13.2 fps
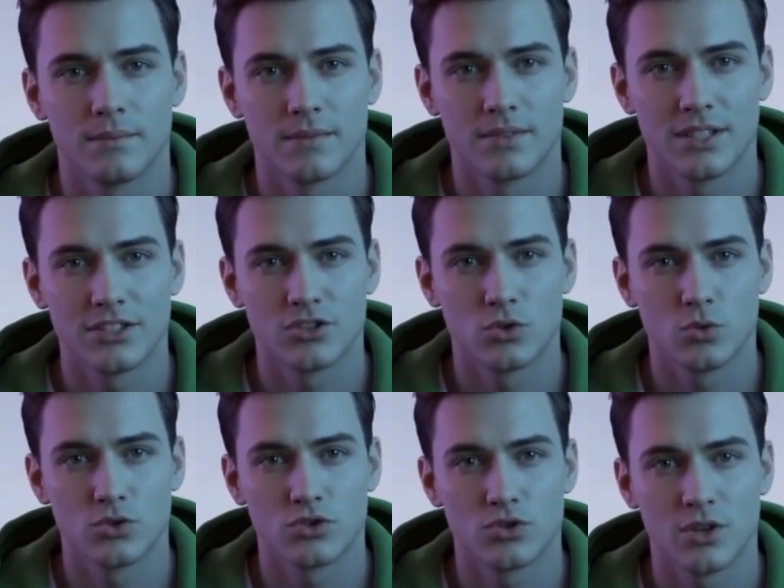These
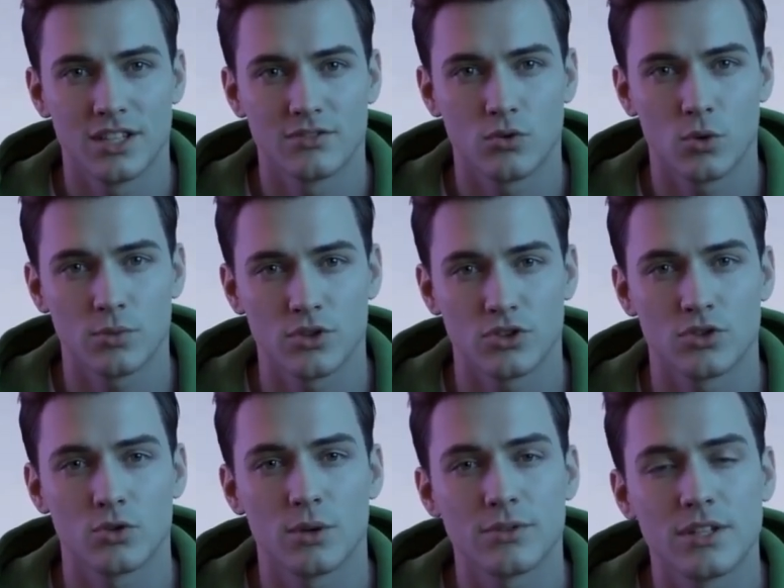tools transform your
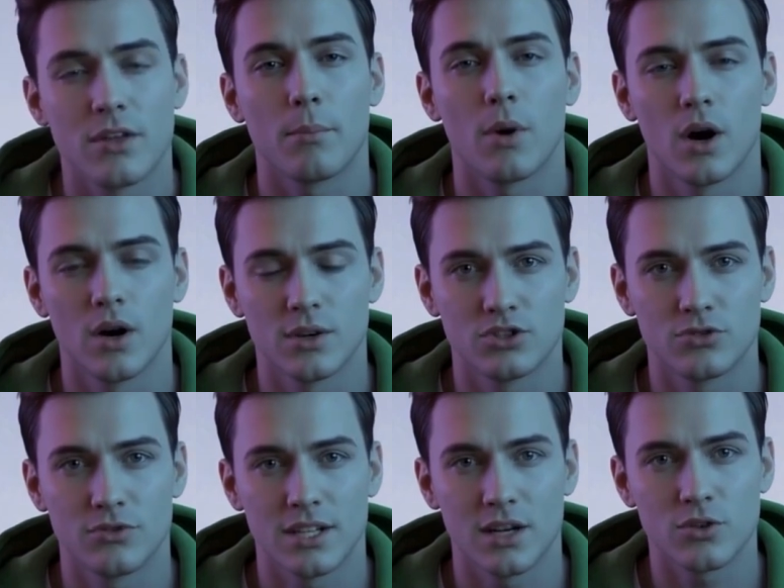scripts into
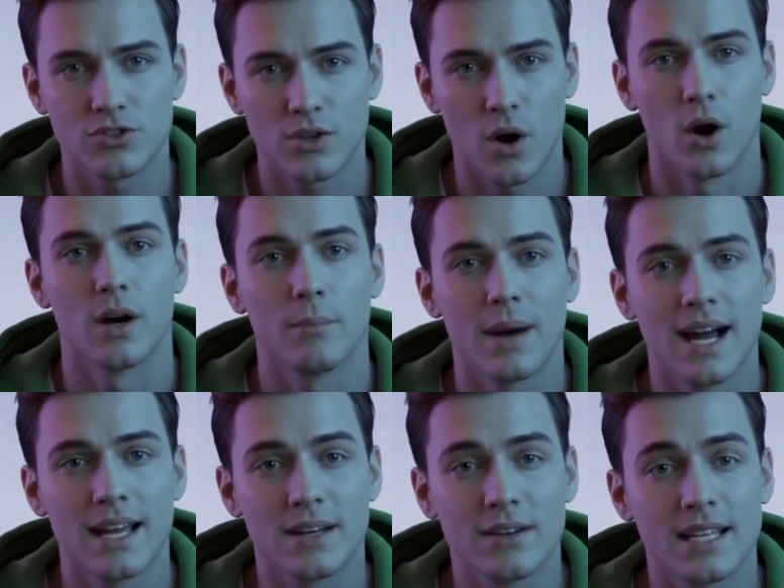polished videos
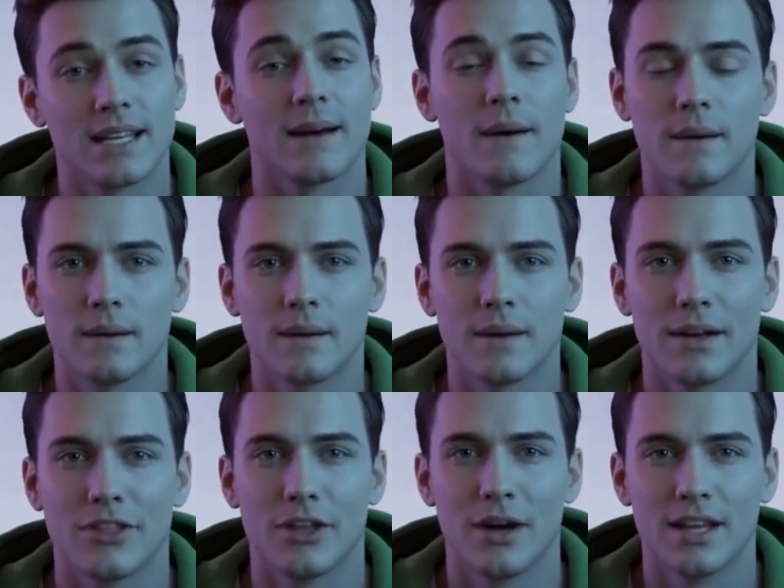automatically,
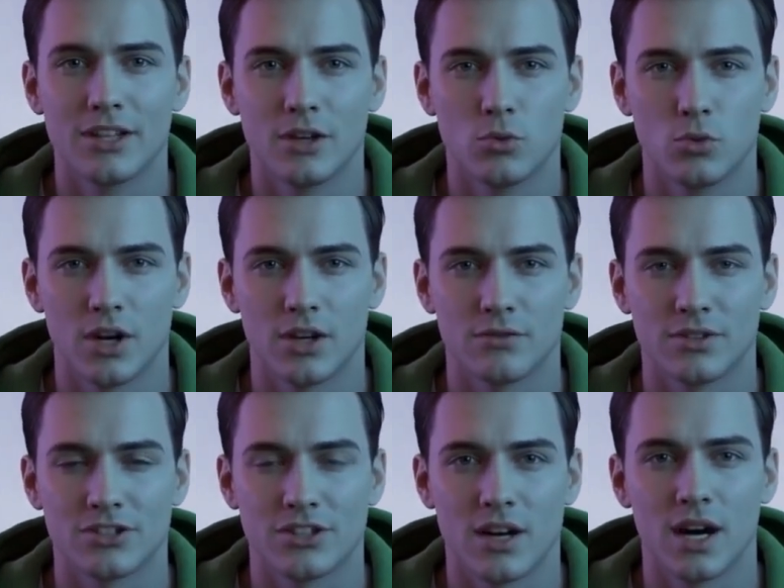selecting
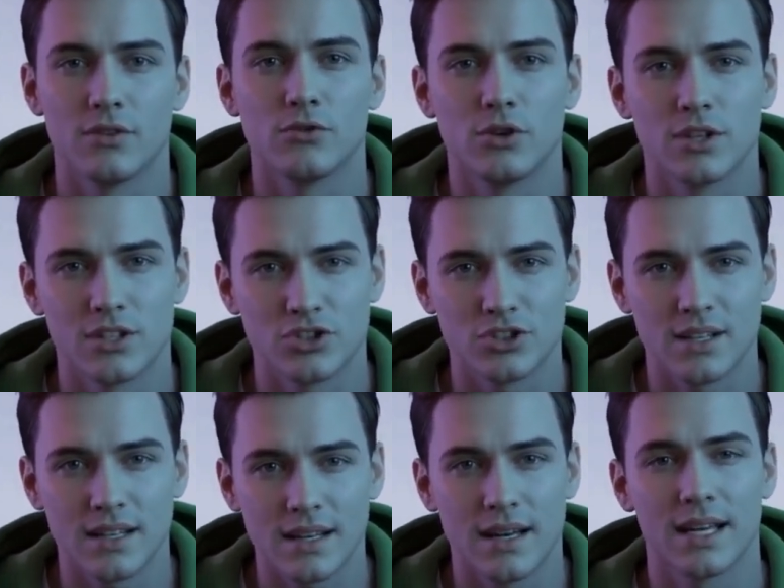relevant stock footage,
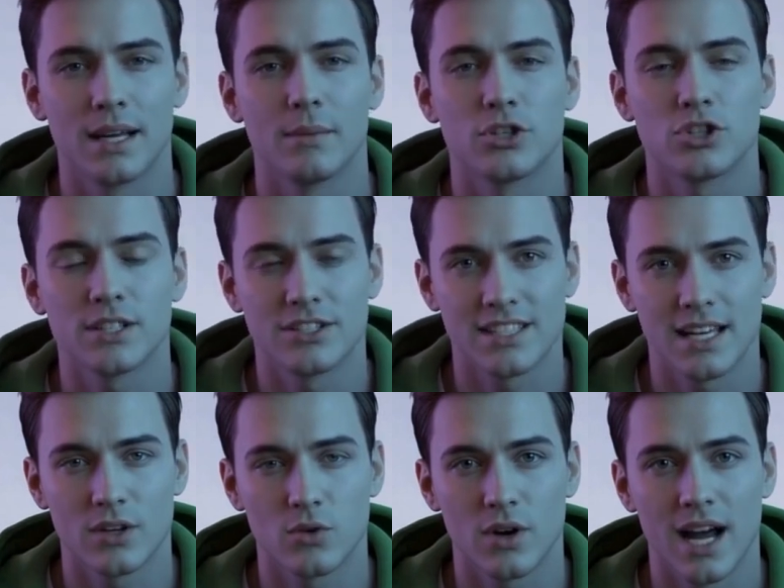images,
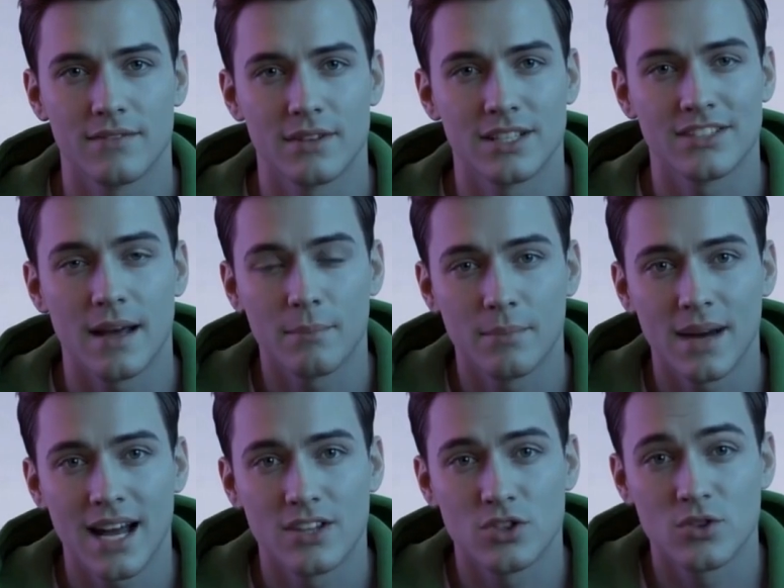and graphics that
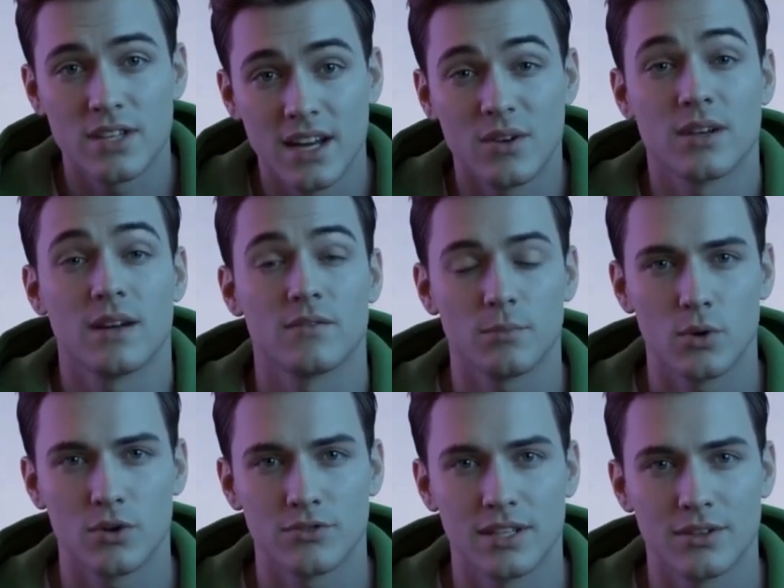match your narrative
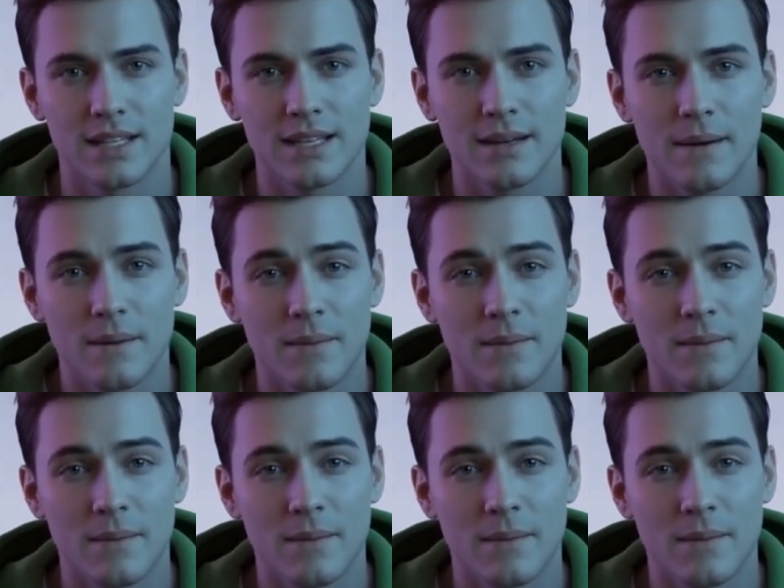perfectly.